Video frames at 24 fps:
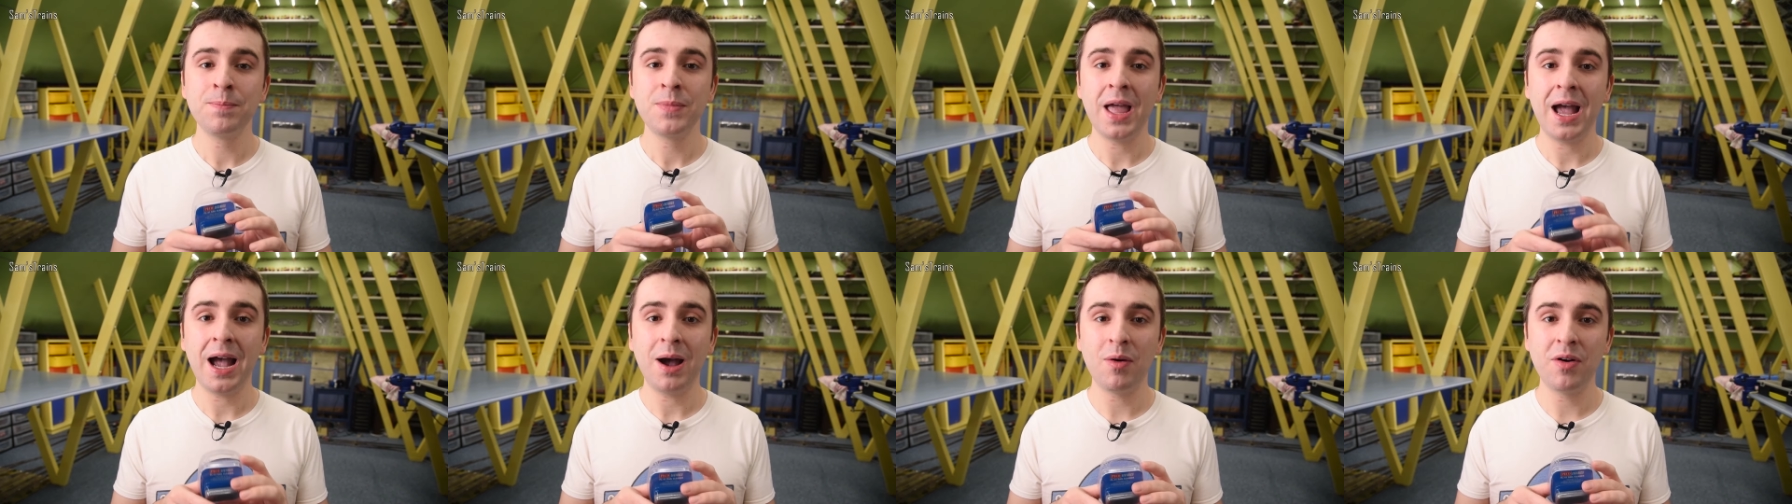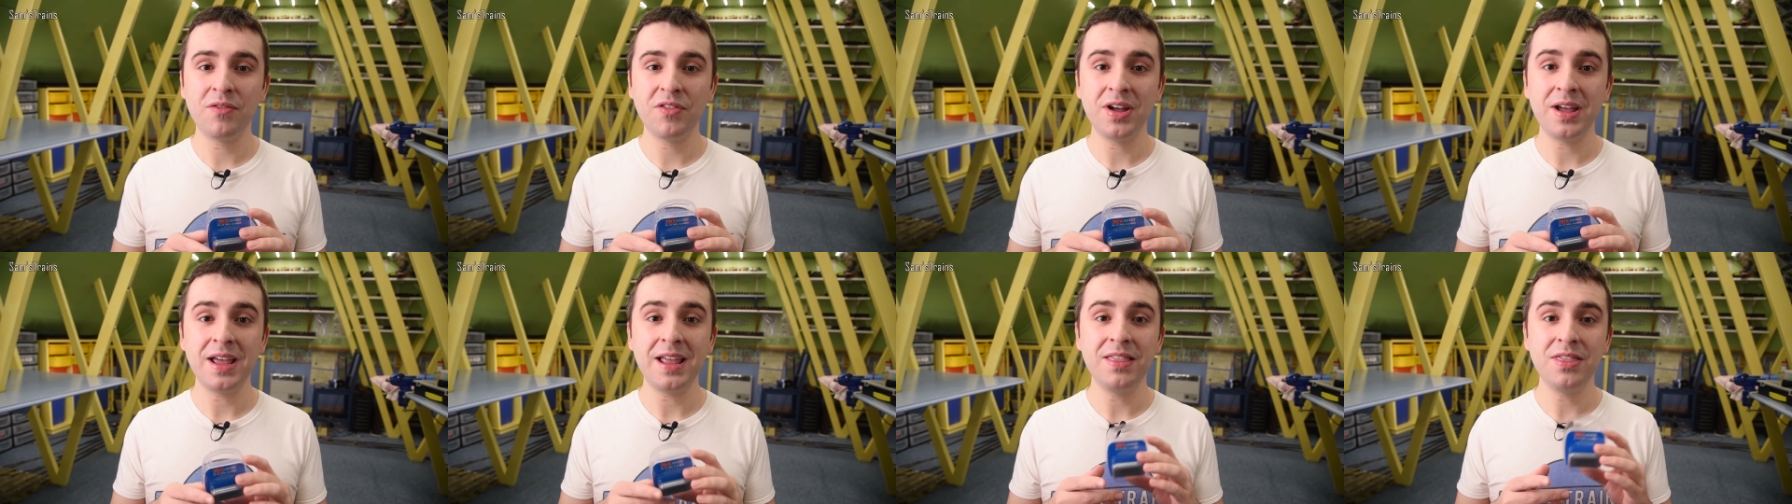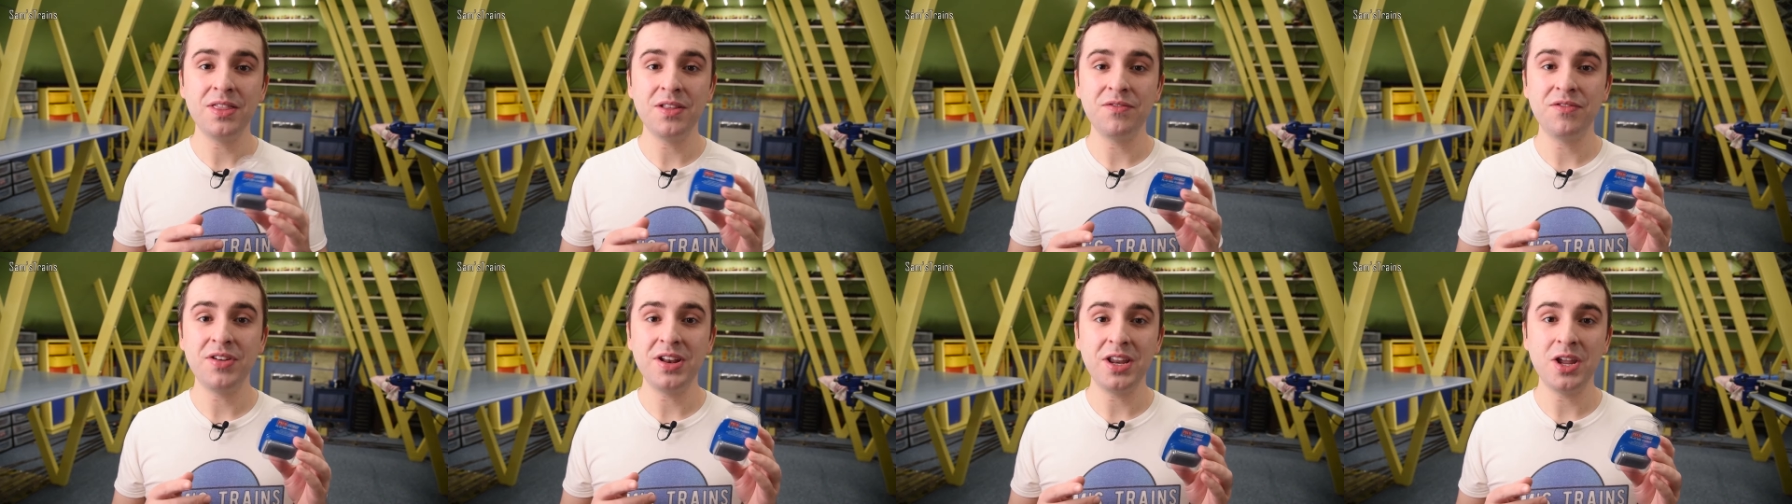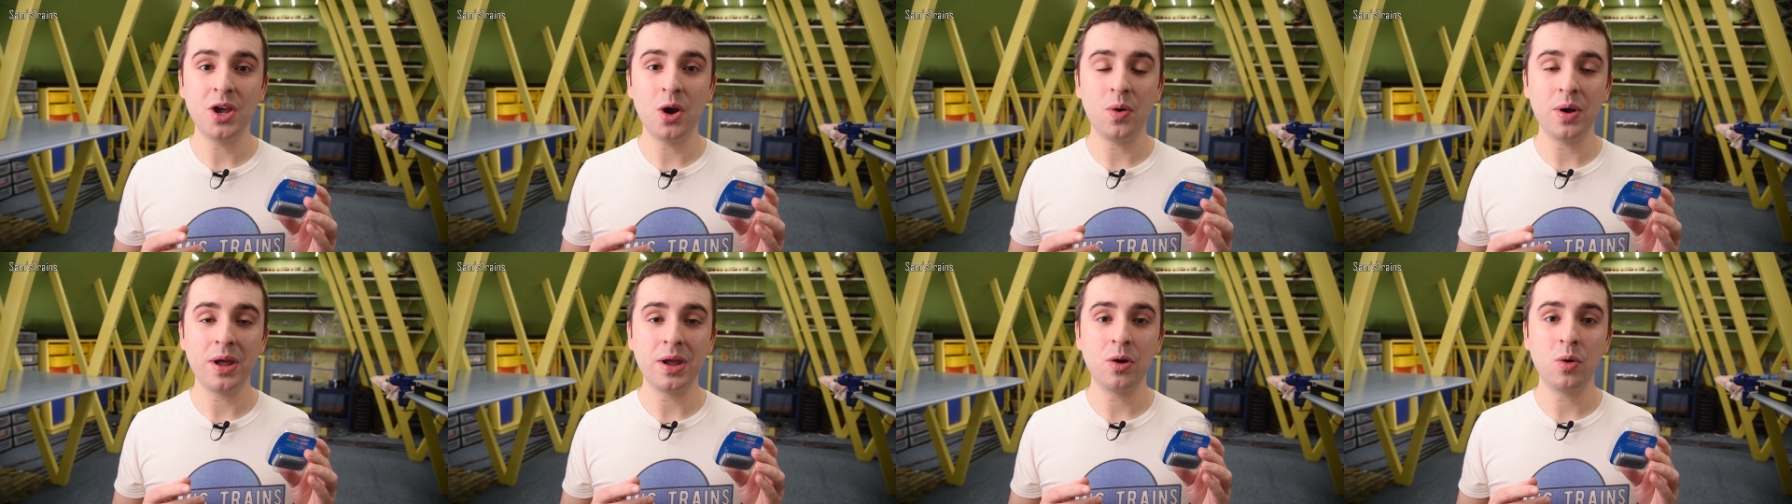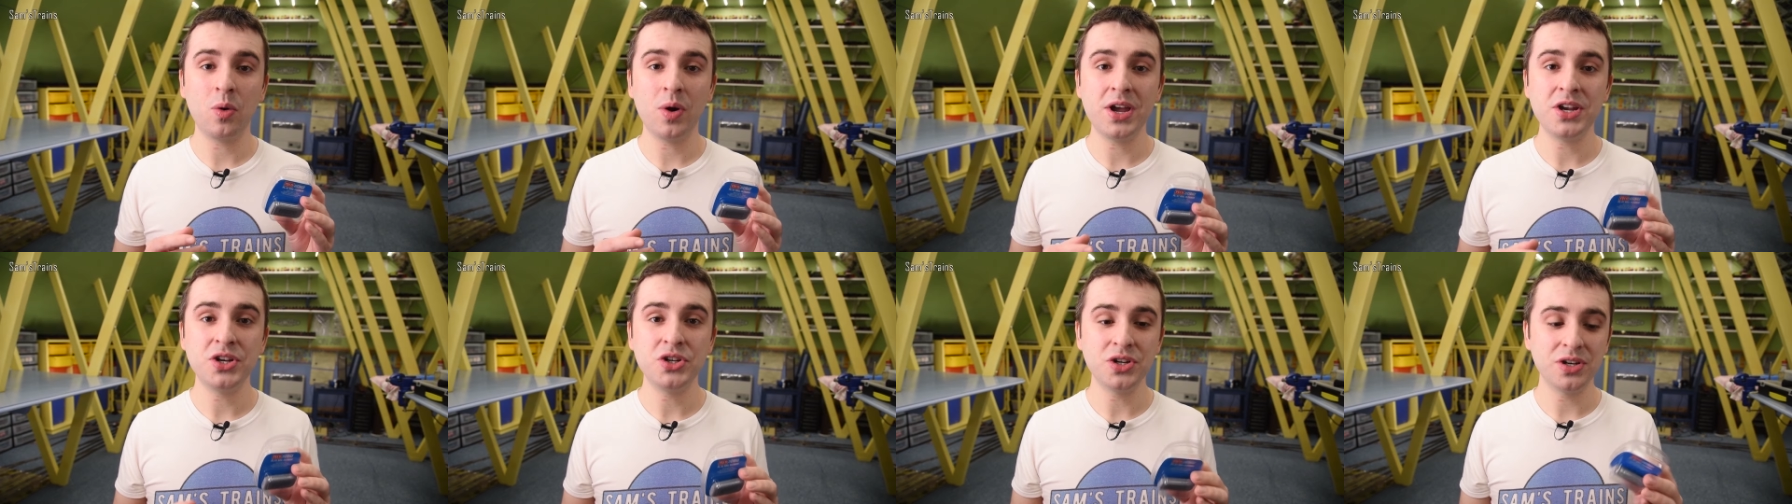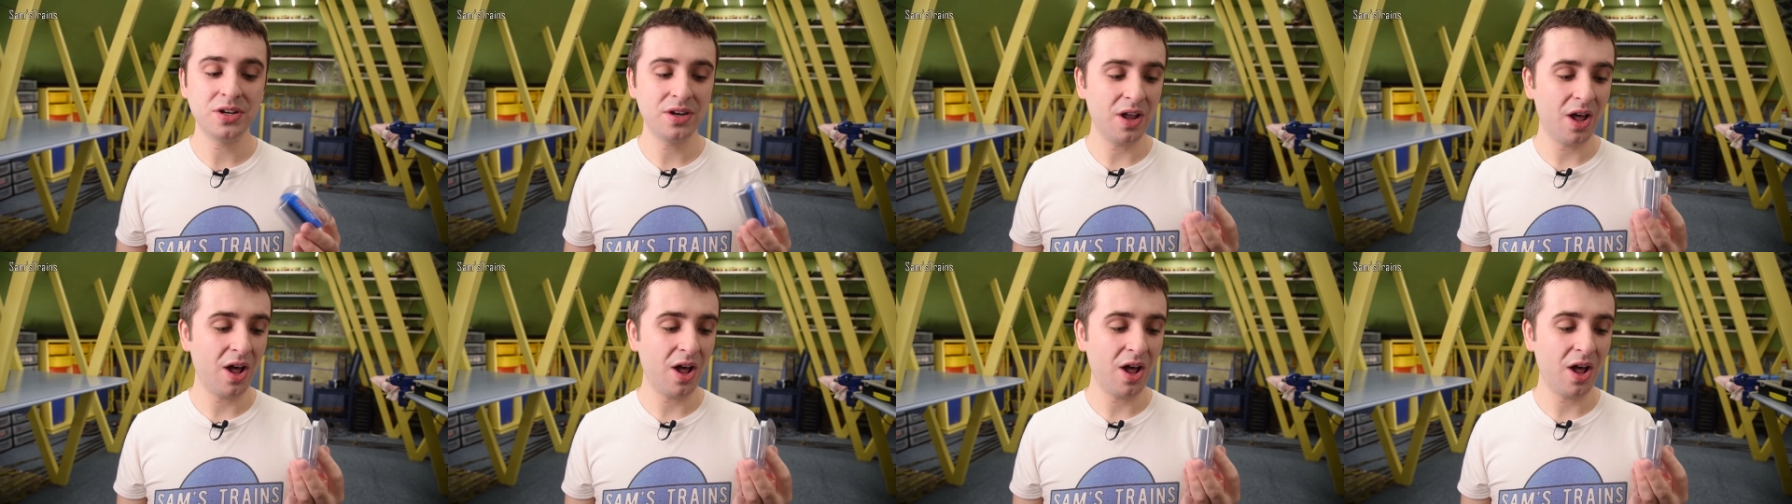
However, in the video in question,